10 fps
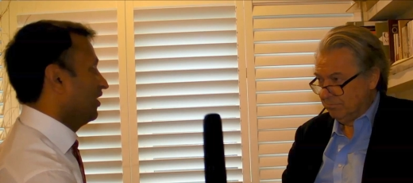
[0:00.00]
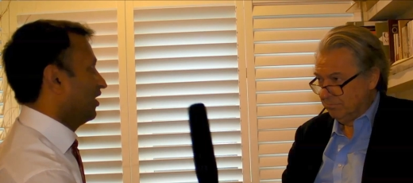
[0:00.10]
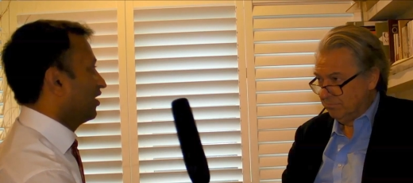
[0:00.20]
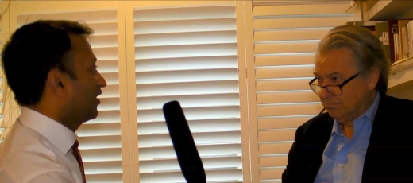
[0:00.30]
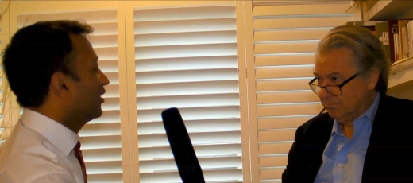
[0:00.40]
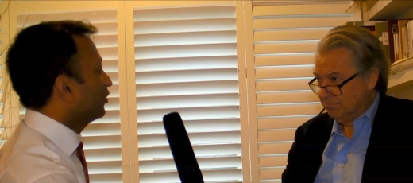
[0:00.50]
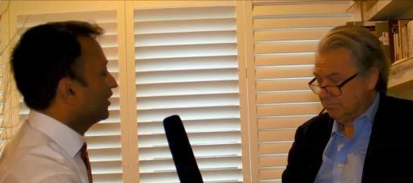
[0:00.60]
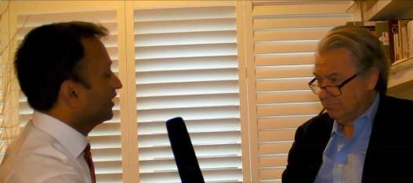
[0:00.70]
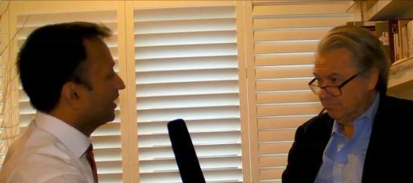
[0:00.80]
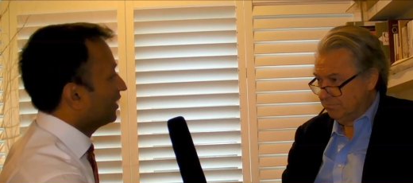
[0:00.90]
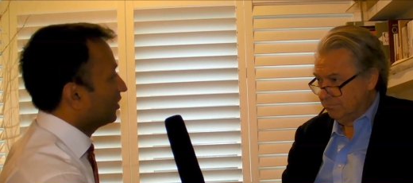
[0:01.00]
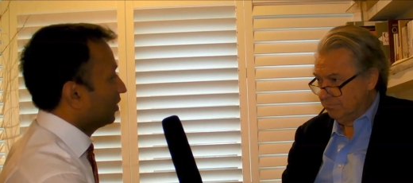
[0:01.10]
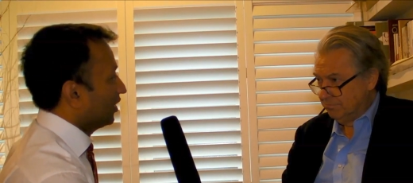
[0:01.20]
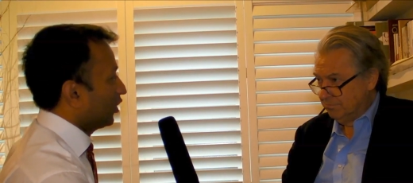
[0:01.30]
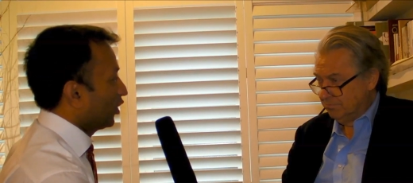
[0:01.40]
Speaker 1: Uh, do you think that uh,
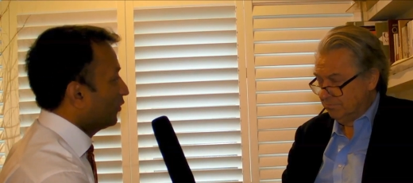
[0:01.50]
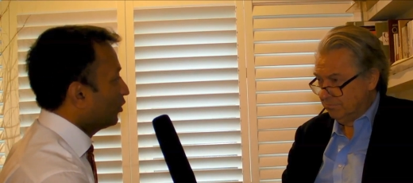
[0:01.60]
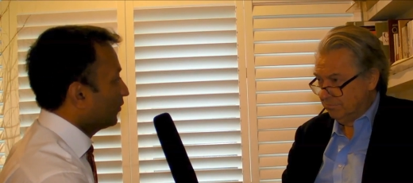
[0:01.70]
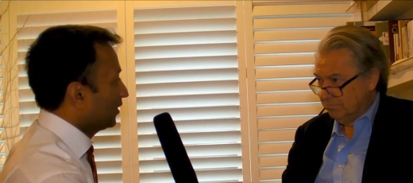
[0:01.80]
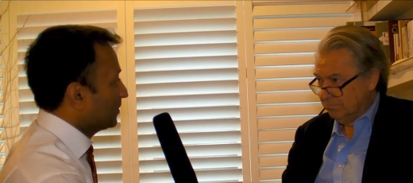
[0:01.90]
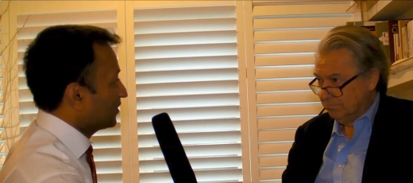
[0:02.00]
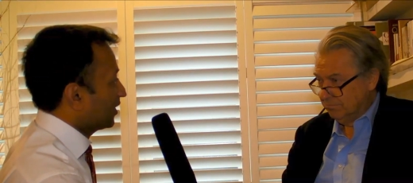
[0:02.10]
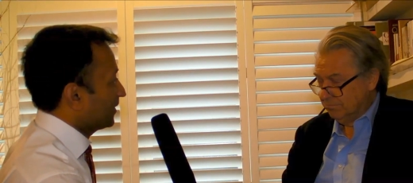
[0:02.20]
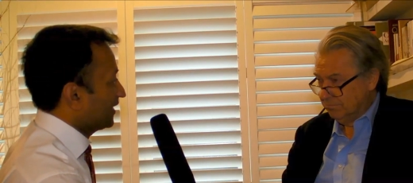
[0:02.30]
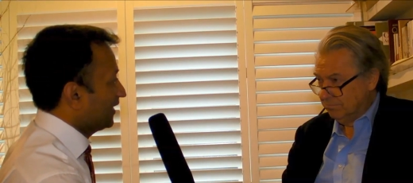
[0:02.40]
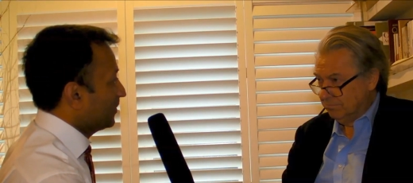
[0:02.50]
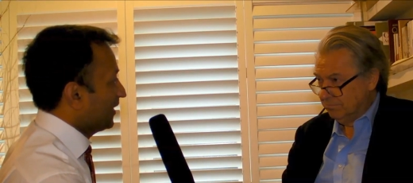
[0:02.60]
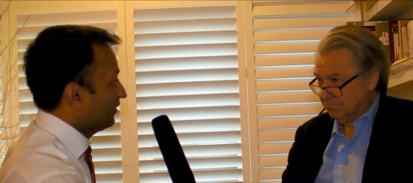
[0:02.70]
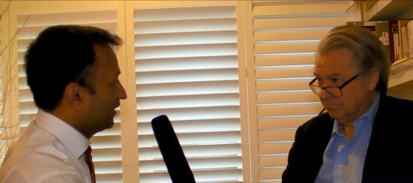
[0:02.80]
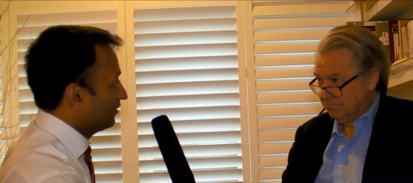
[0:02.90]
Hollywood films are basically made
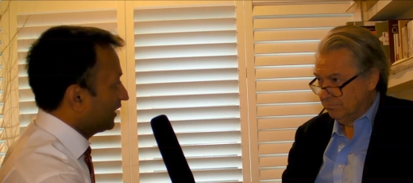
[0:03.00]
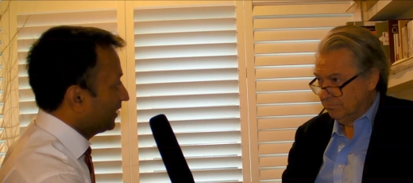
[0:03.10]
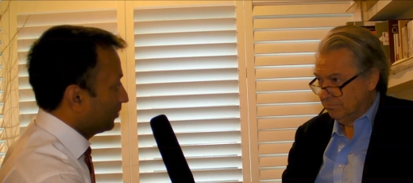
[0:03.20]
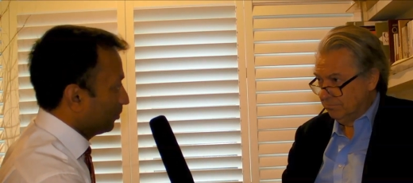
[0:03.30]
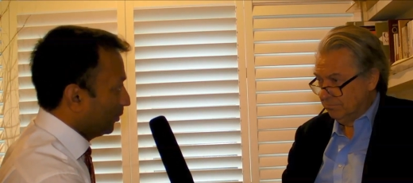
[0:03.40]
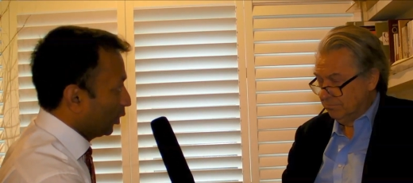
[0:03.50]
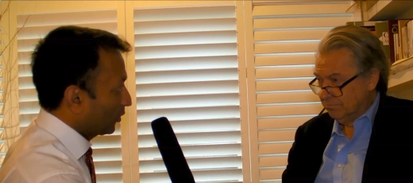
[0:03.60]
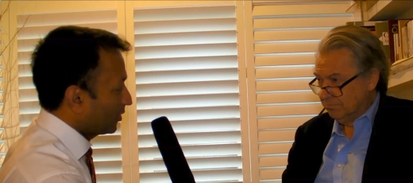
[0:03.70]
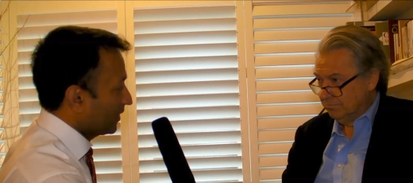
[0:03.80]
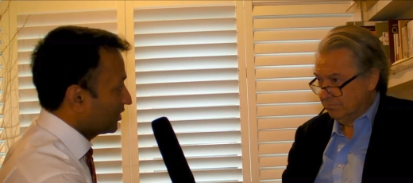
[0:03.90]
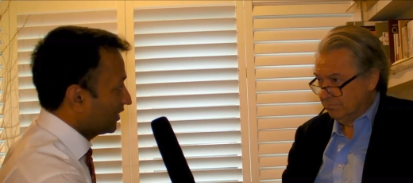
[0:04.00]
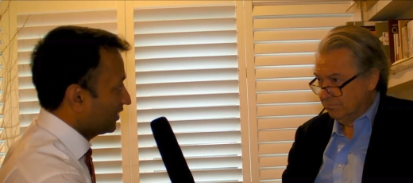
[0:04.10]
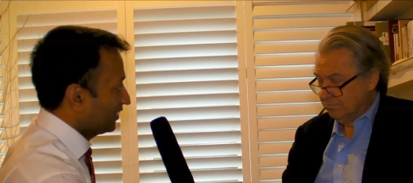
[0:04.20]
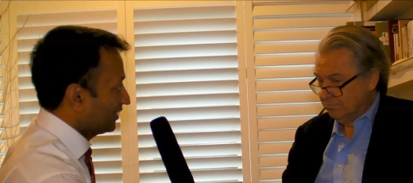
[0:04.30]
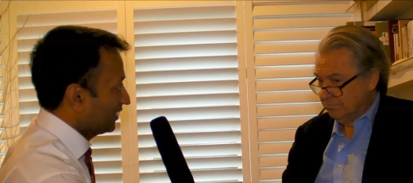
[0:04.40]
with a very bloated budget?
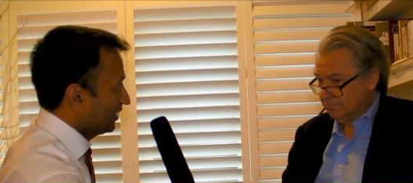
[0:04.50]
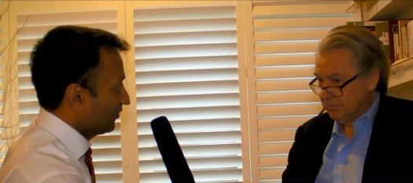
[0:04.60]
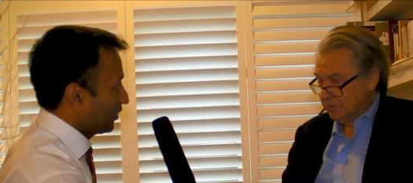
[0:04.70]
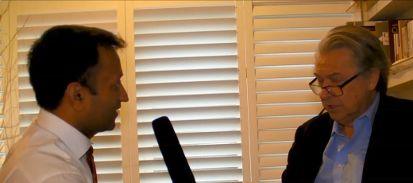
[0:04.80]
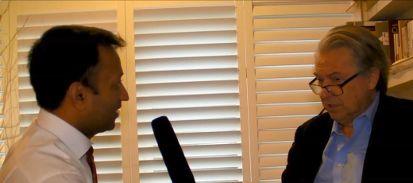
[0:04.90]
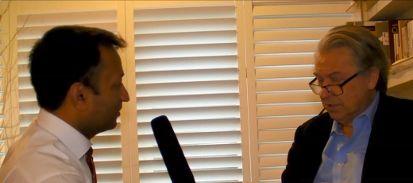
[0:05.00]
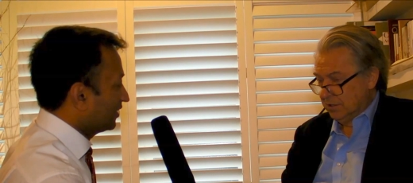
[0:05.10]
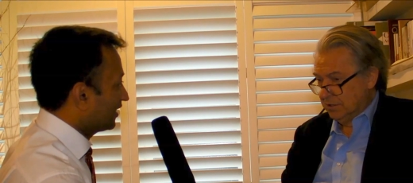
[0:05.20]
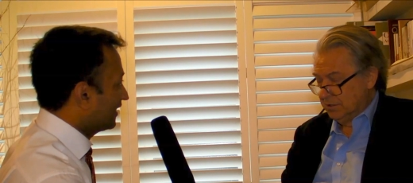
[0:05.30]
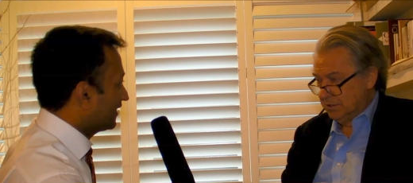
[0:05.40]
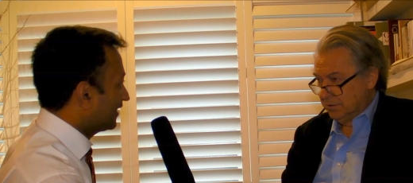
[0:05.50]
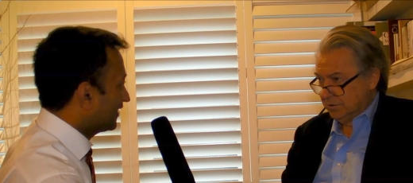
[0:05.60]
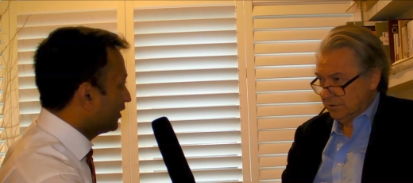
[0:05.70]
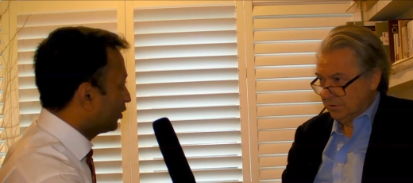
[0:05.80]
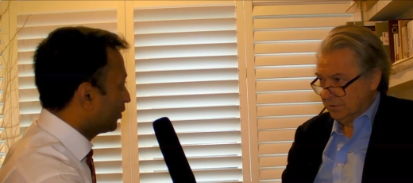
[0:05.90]
For example, the recent
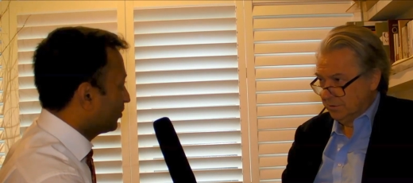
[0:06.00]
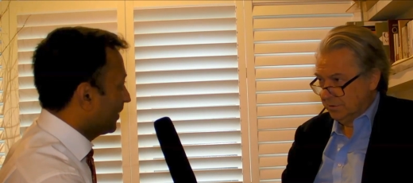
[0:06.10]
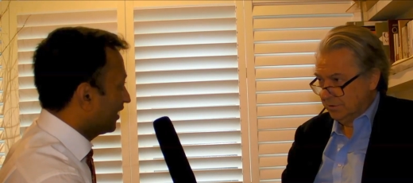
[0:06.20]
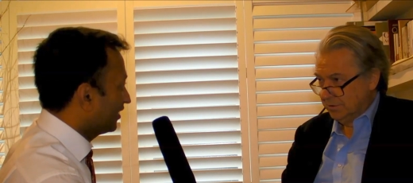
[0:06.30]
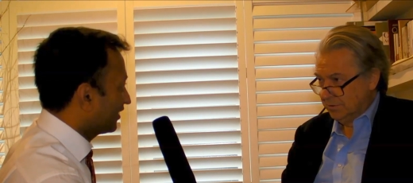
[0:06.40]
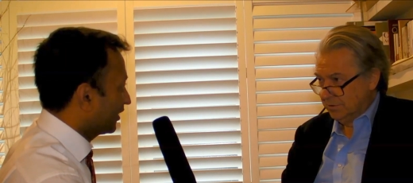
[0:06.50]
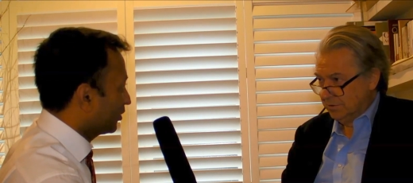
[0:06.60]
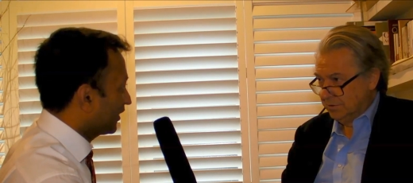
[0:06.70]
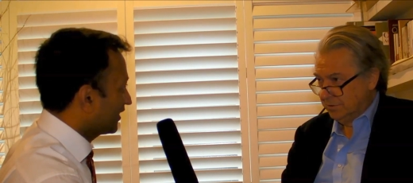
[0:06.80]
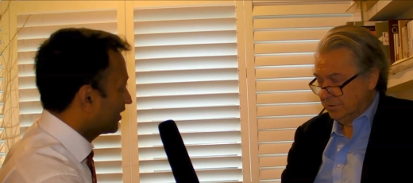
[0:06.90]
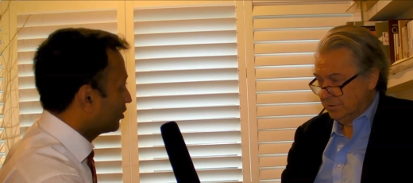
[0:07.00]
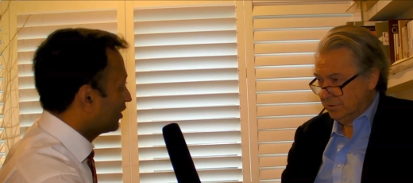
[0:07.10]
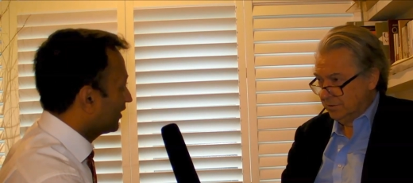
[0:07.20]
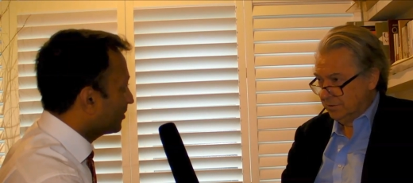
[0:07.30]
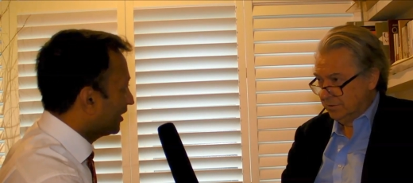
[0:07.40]
sequel of Ben-Hur, you know, it takes around one
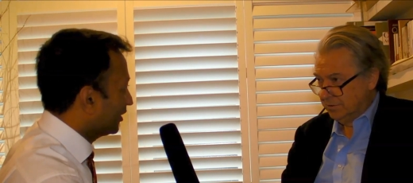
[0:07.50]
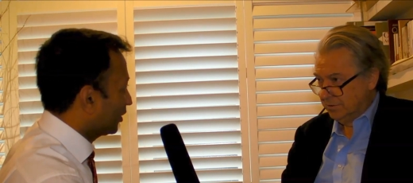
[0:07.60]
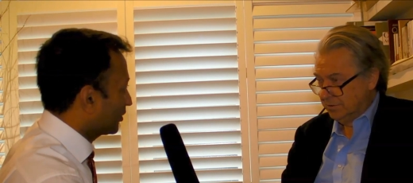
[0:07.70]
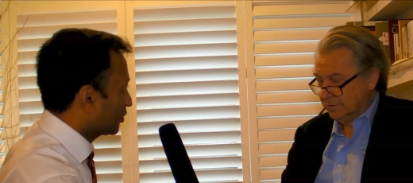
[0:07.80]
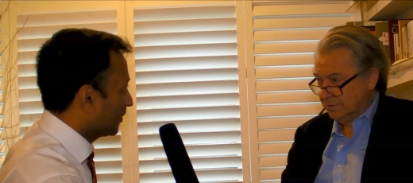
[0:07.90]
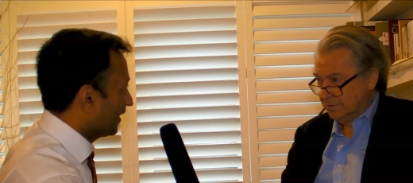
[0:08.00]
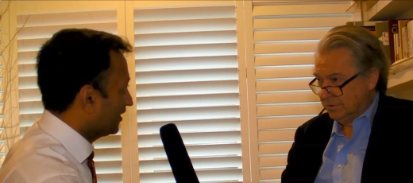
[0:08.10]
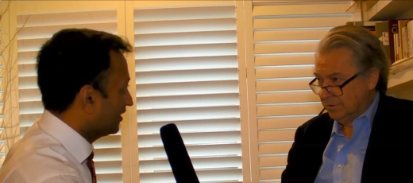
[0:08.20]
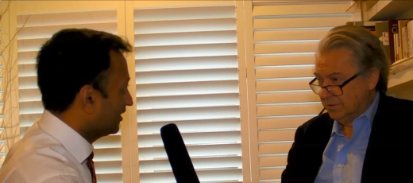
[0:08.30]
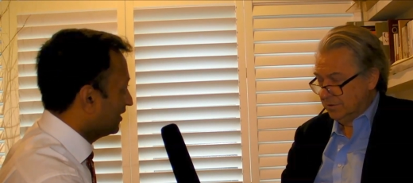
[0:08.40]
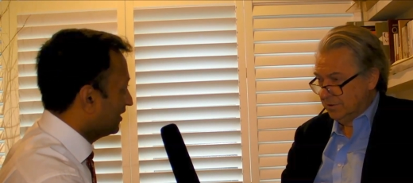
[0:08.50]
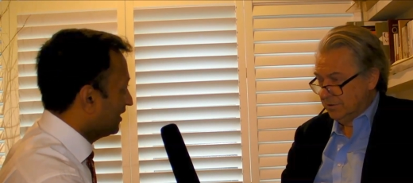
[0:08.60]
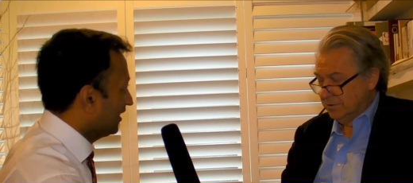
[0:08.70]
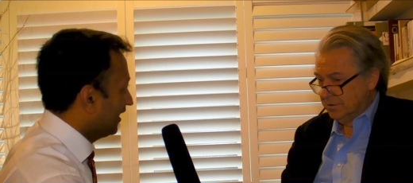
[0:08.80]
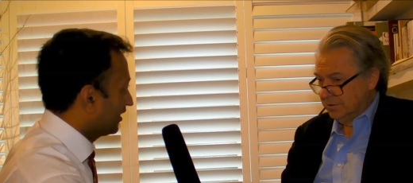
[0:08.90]
hundred million dollars to make,
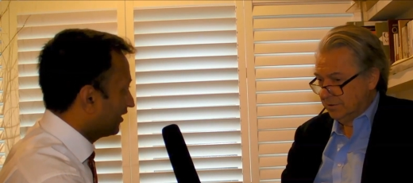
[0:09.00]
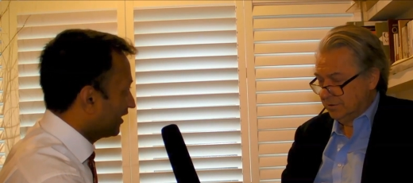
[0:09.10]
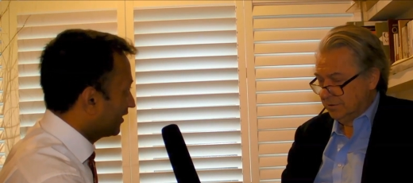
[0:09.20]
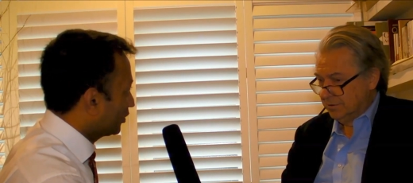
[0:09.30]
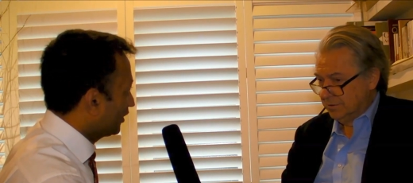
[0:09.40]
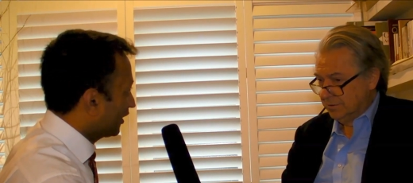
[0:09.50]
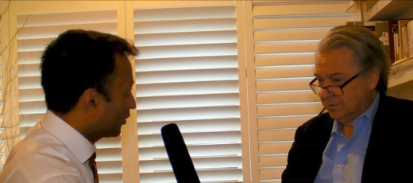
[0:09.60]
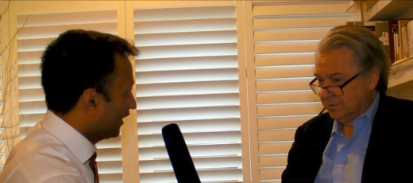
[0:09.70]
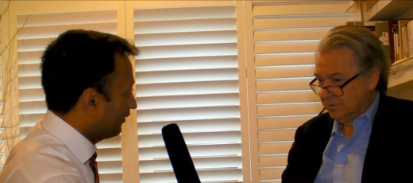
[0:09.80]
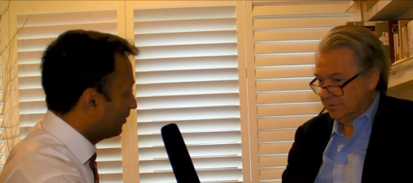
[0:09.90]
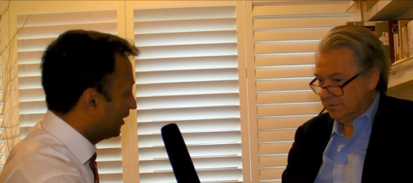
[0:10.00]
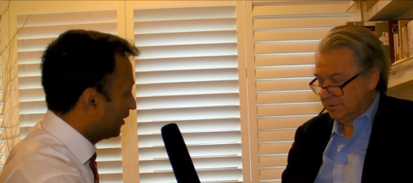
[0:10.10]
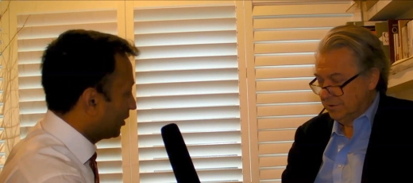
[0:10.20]
and return is only around eleven million